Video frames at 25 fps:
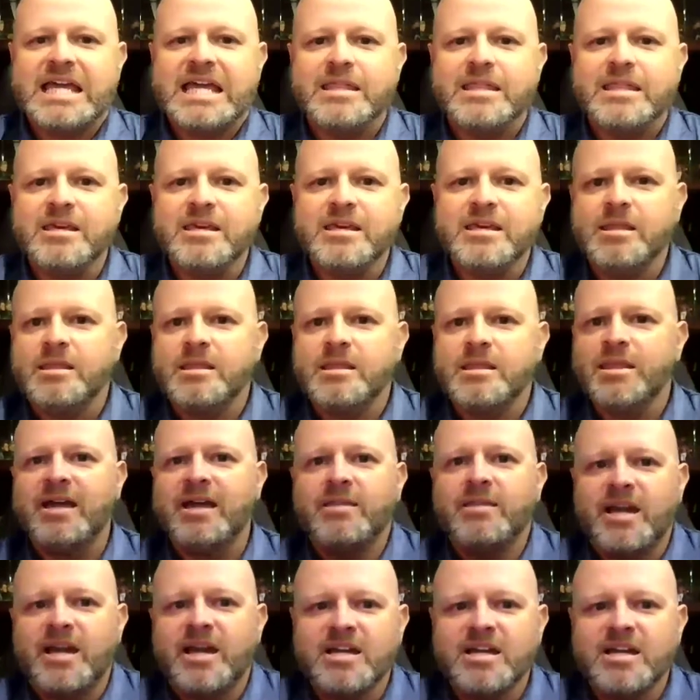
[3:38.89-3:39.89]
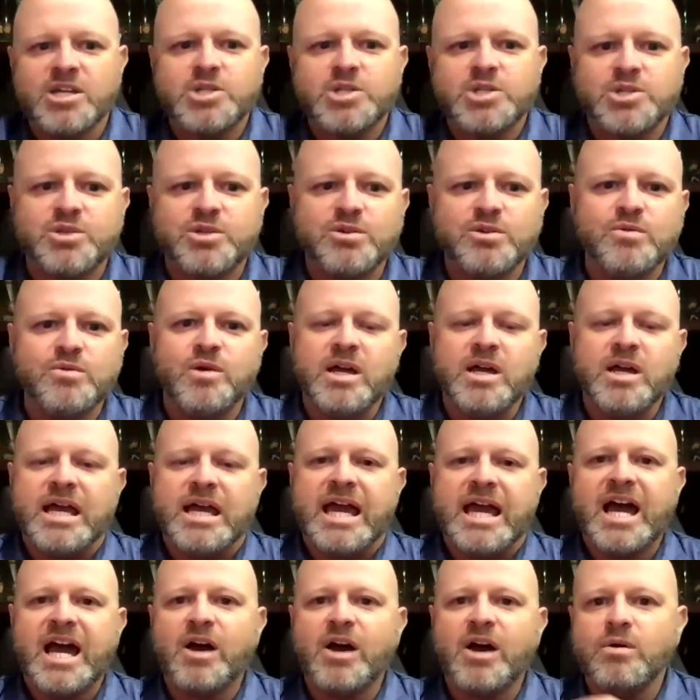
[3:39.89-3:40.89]
And then that gets to
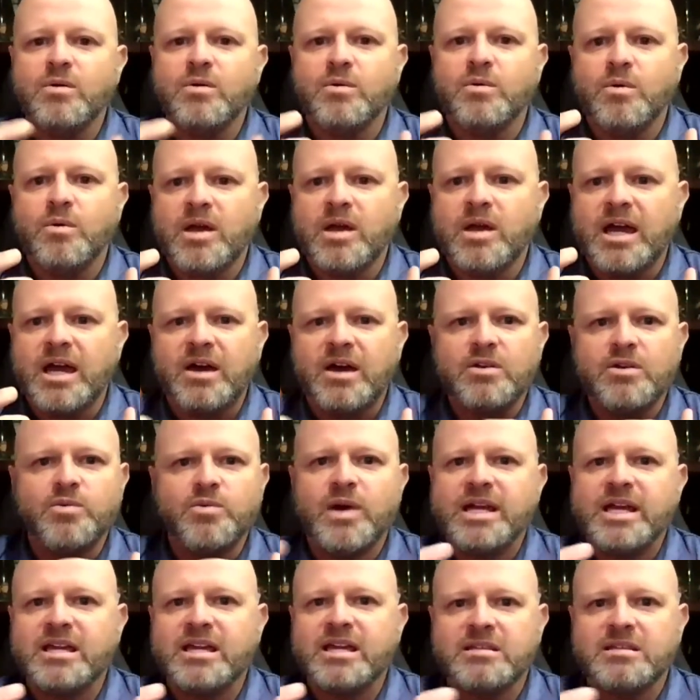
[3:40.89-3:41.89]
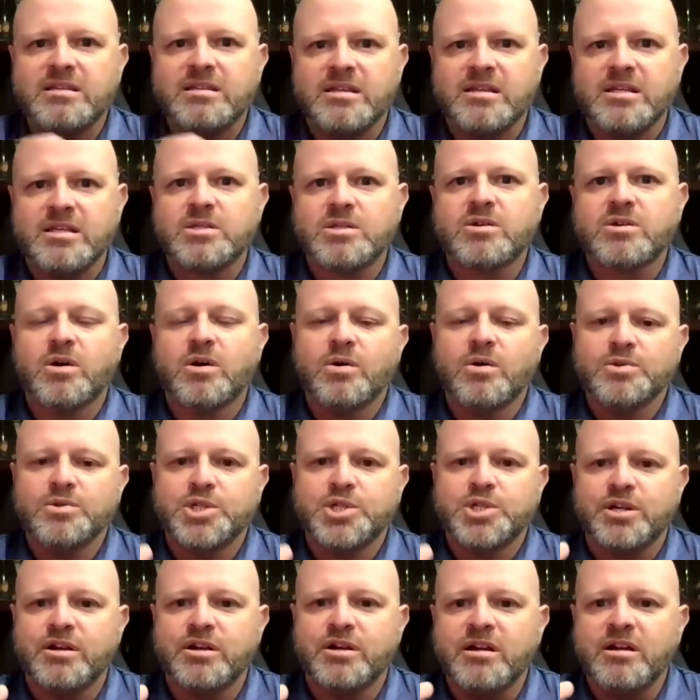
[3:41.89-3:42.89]
how do I get to this
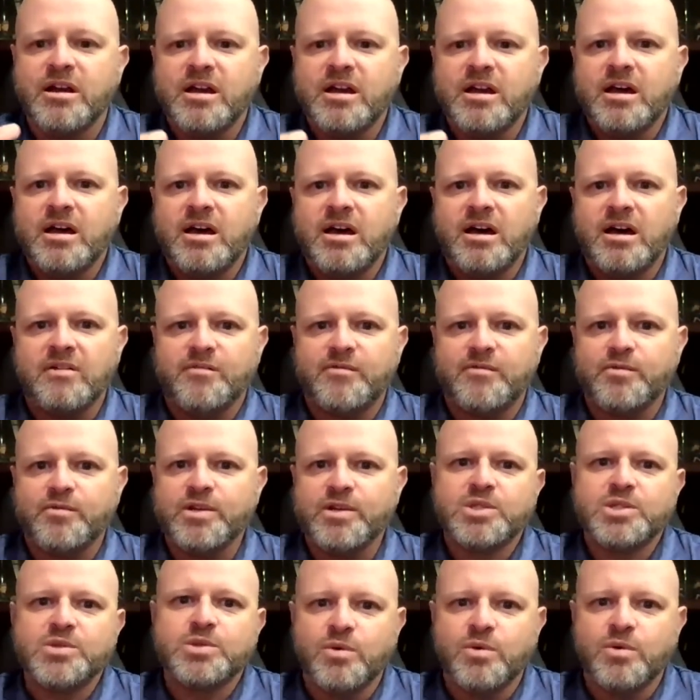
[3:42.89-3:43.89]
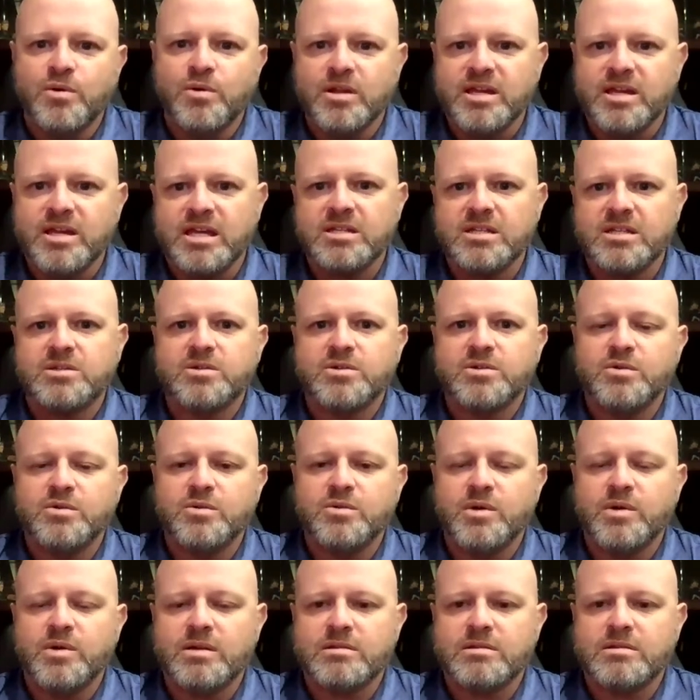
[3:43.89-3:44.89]
culture of retooling and
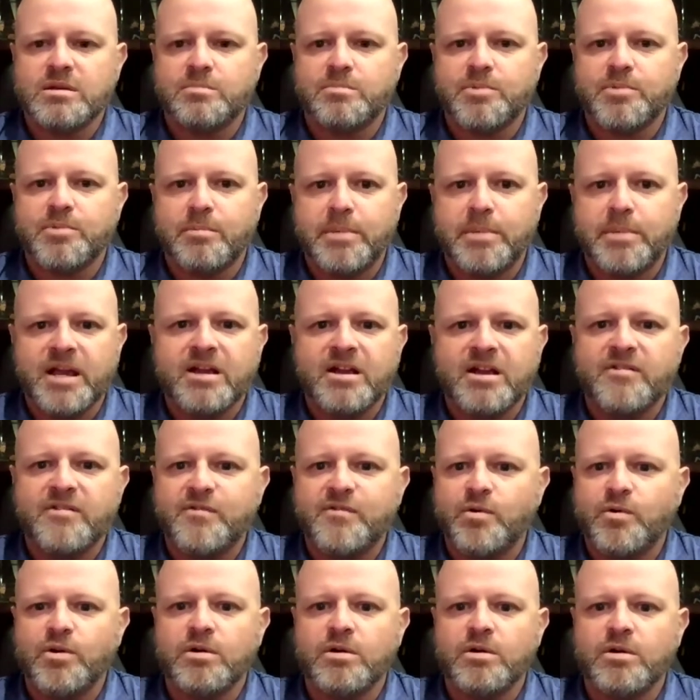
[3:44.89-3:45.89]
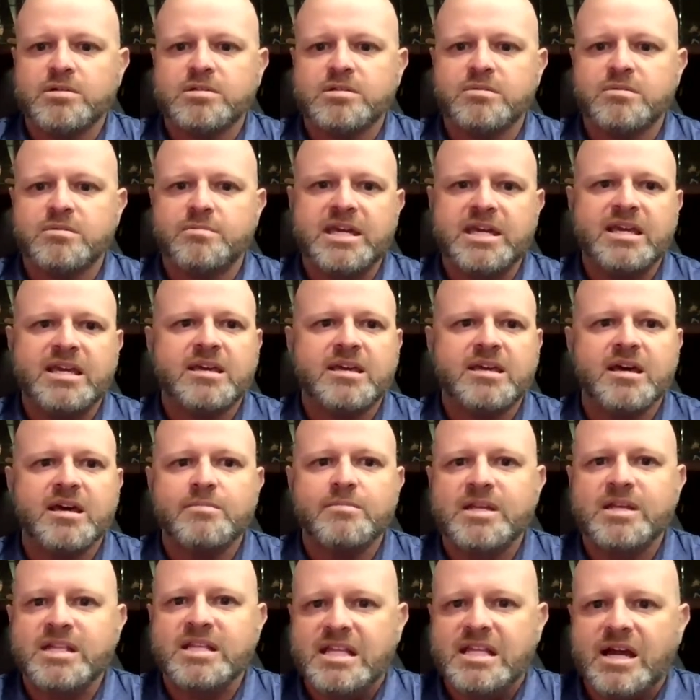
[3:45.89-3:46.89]
to prepare to
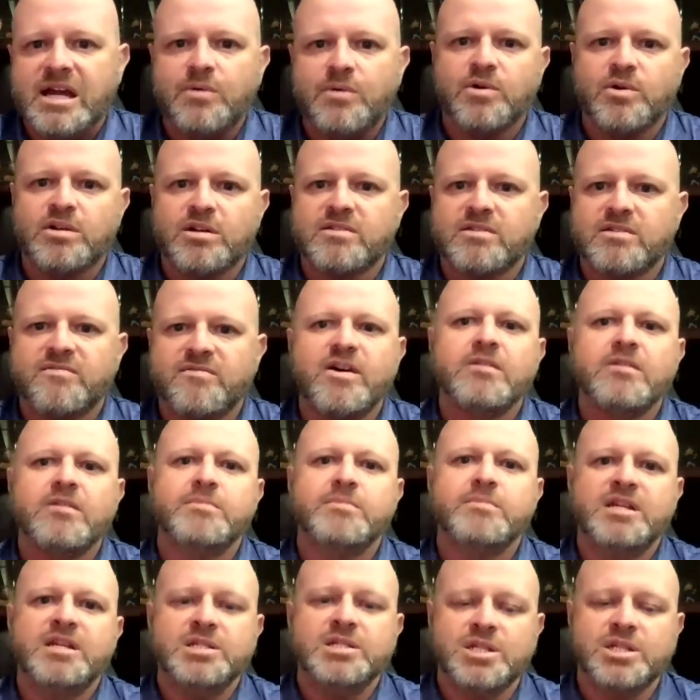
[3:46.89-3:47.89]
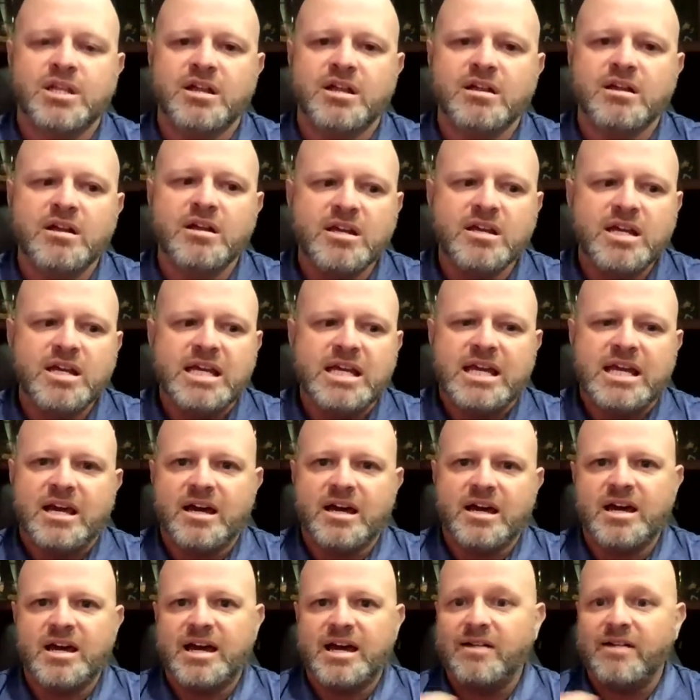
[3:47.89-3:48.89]
become a network development engineer.
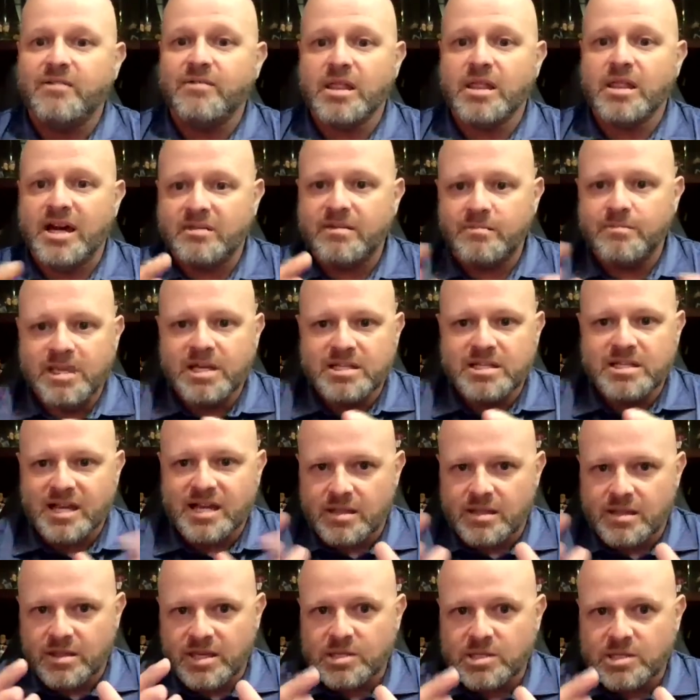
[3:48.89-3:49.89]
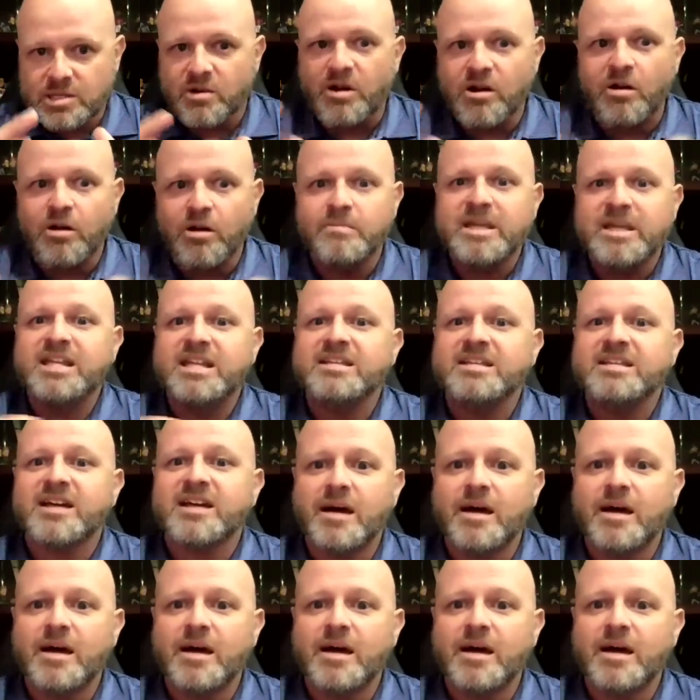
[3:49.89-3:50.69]
I have a lot of these are all meaty